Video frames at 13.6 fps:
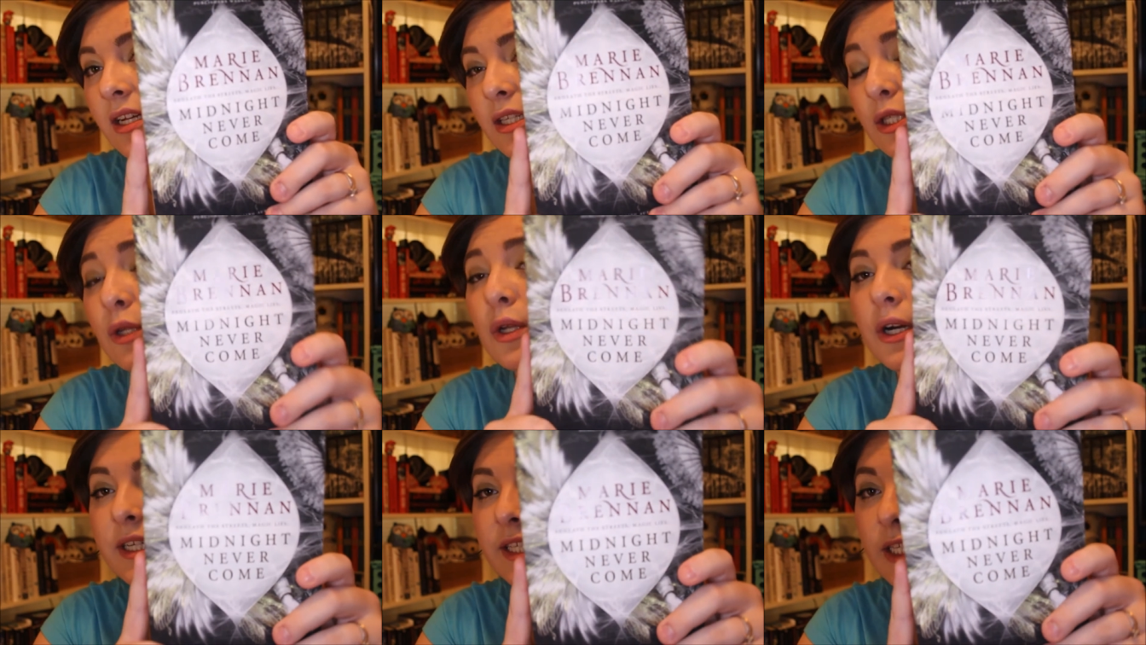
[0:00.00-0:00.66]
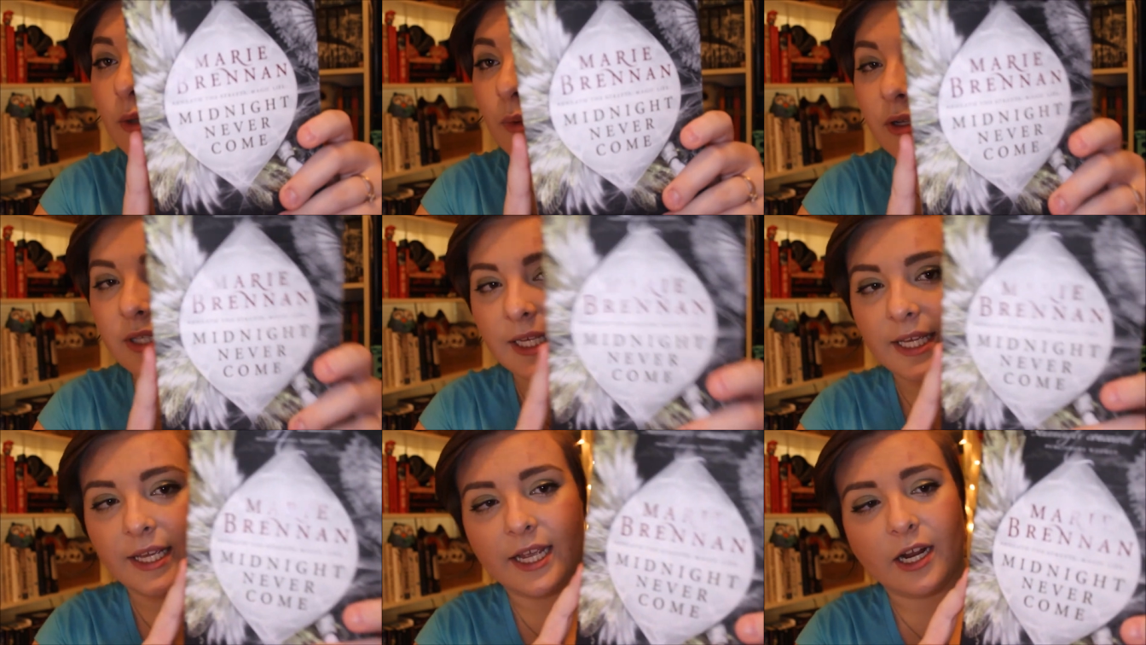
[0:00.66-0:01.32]
So long as they're well
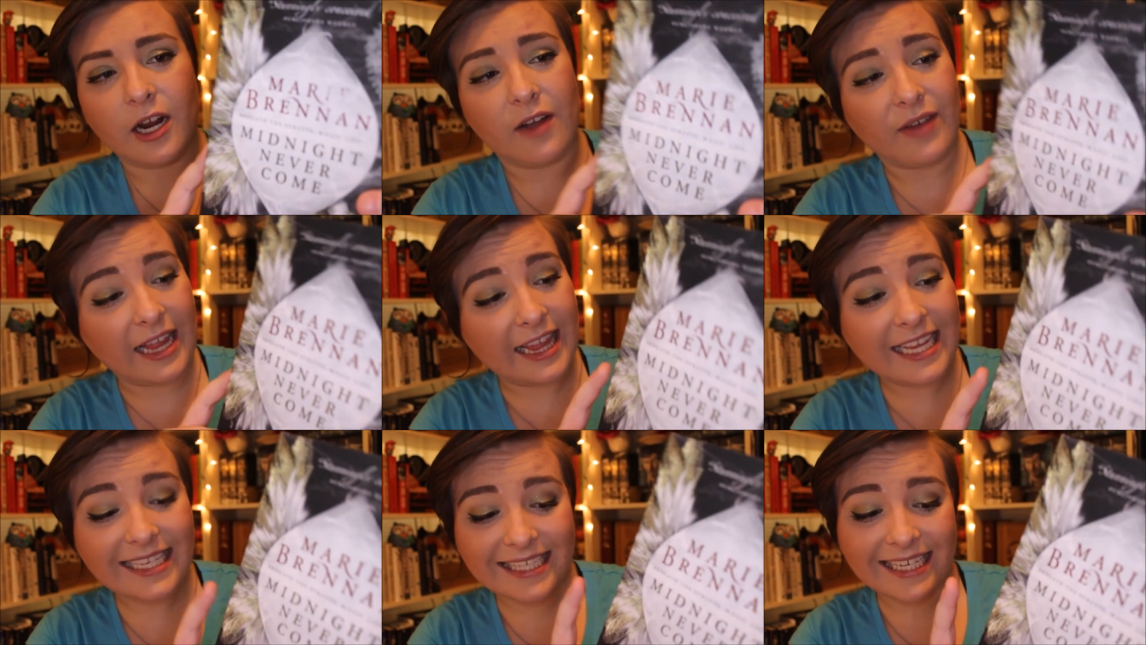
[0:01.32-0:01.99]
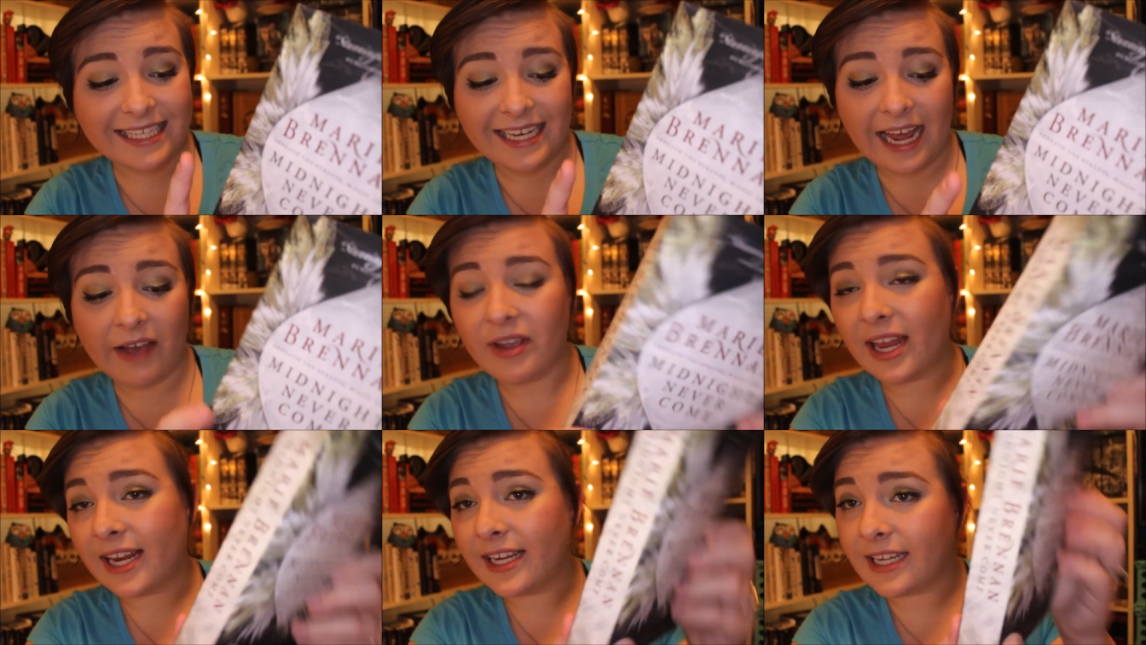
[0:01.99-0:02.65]
taken care of. And this doesn't have
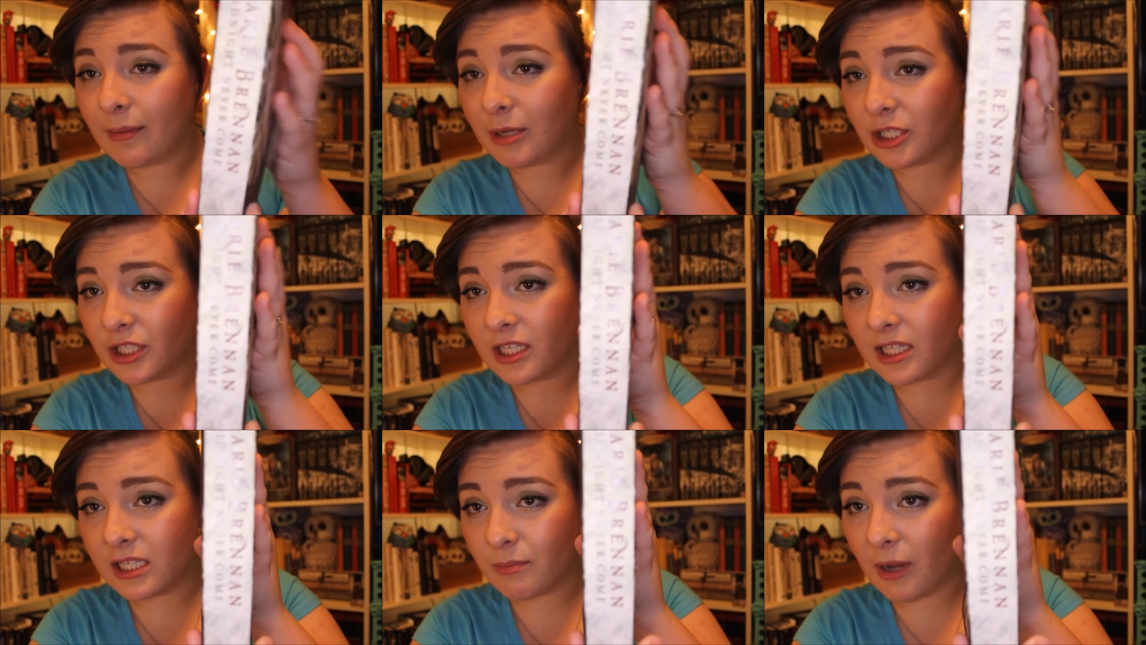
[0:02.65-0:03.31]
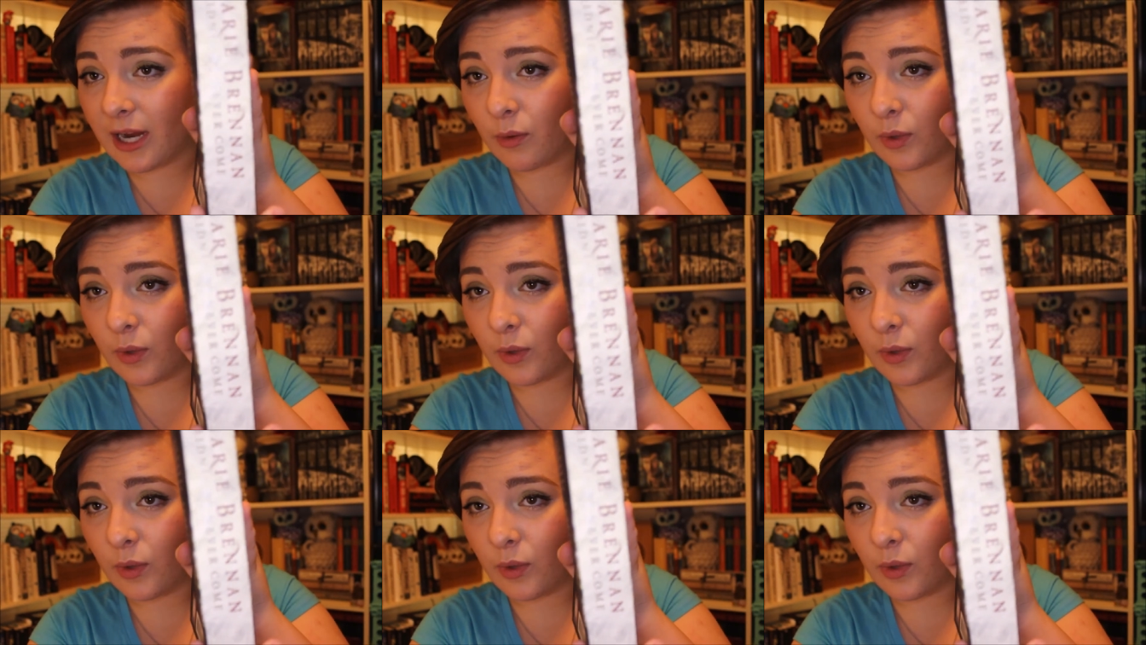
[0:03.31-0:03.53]
any damage to the spine